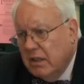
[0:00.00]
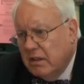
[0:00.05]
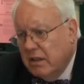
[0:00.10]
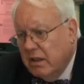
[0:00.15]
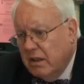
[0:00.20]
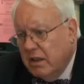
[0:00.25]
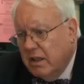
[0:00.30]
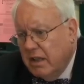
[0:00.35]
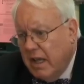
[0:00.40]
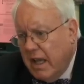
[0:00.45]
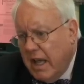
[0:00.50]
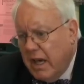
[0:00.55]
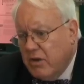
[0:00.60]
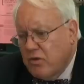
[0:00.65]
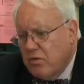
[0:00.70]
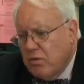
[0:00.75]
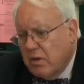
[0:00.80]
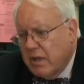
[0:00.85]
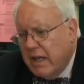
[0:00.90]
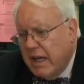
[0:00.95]
to the
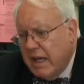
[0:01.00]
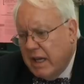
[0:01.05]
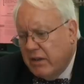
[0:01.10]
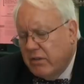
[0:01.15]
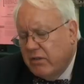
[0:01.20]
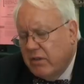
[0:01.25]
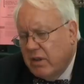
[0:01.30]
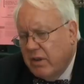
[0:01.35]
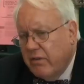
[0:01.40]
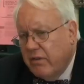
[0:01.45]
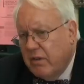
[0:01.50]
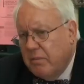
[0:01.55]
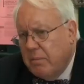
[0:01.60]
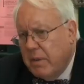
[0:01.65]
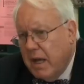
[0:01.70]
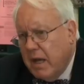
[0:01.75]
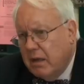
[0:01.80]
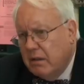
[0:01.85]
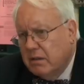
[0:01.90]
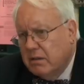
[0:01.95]
actual casting of the
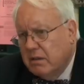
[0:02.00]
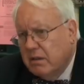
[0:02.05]
ballot,